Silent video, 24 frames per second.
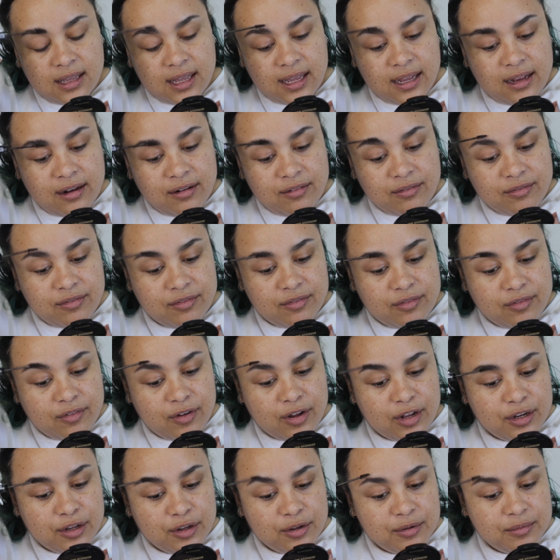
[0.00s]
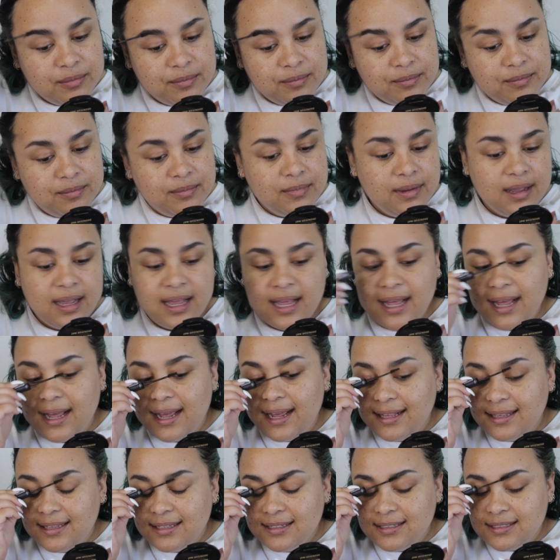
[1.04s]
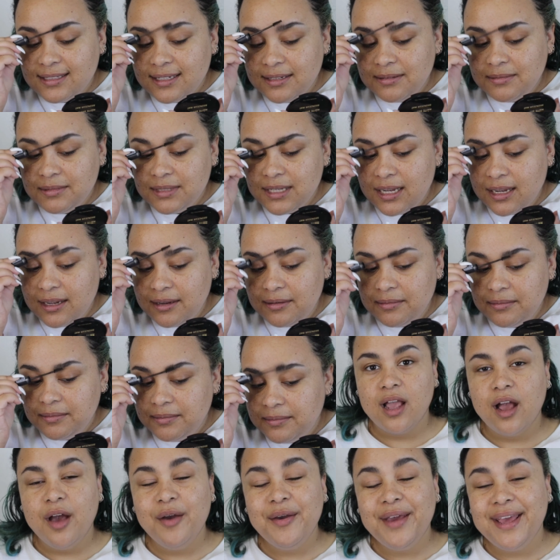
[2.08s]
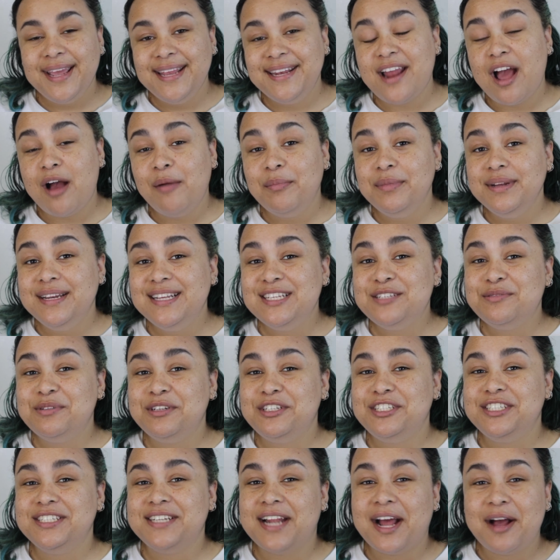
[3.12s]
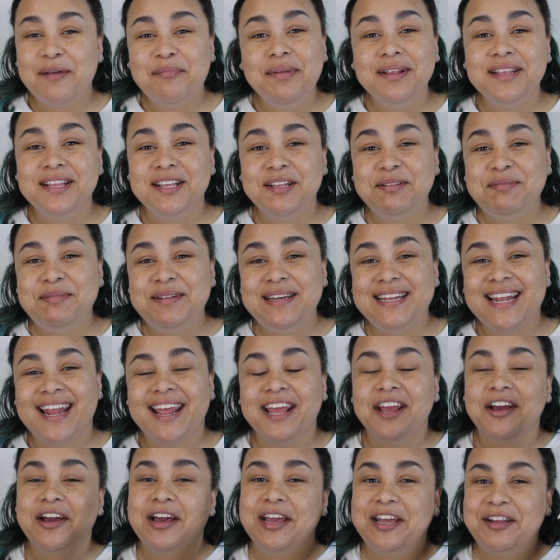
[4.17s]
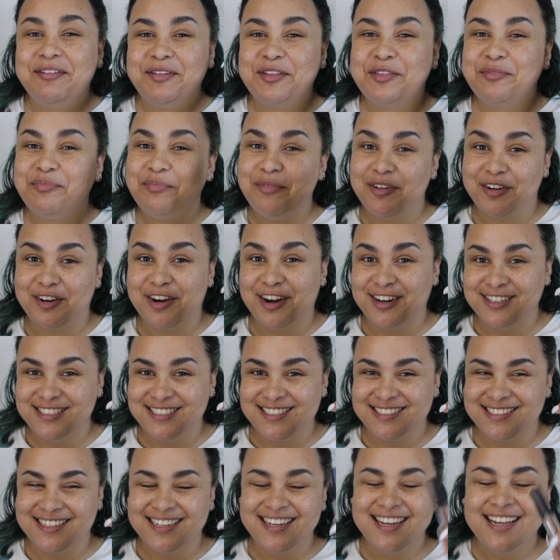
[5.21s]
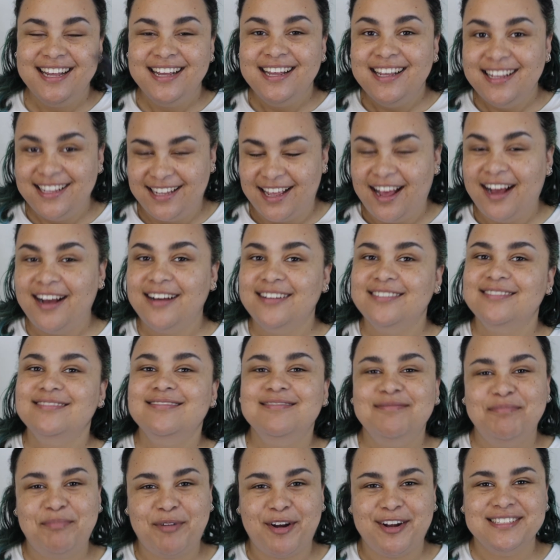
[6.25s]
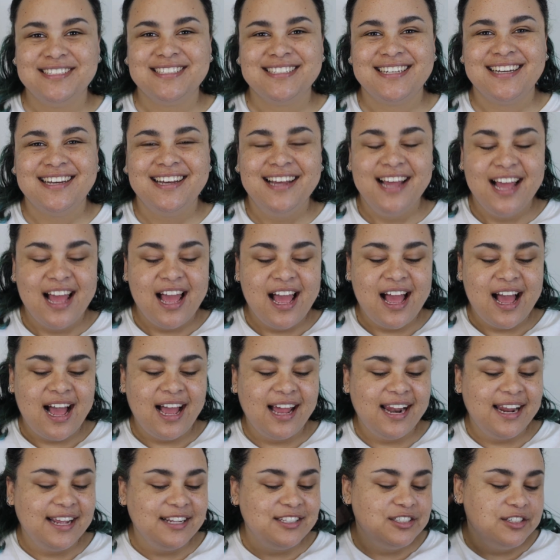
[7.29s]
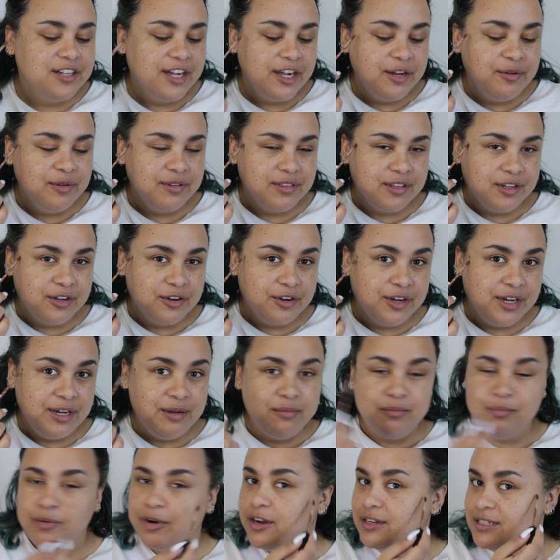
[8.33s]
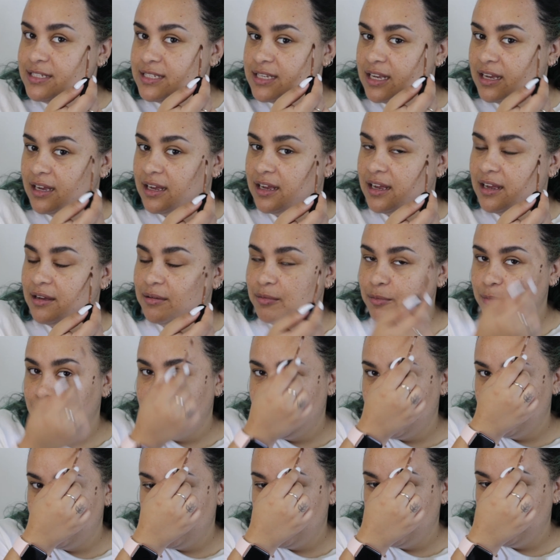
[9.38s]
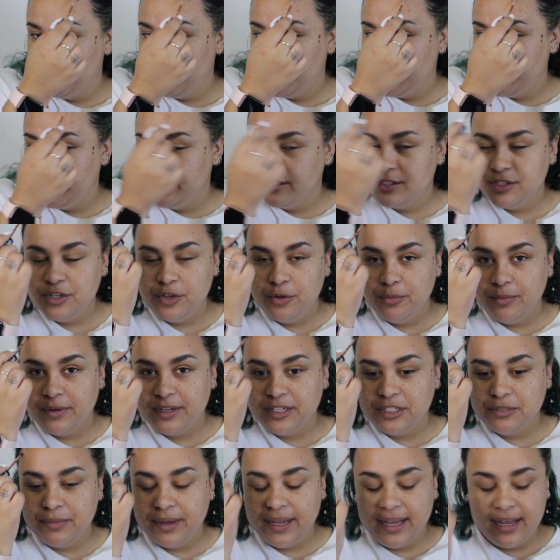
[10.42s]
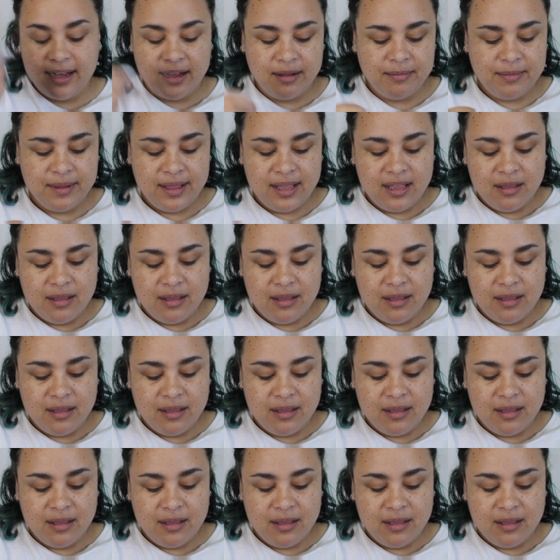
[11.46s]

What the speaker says: and volume at the same time. Okay, now I'm going to switch it up a little bit and go in with bronzer. Yeah, bronzer. I like to go in with the cream bronzer when I'm not wearing too much makeup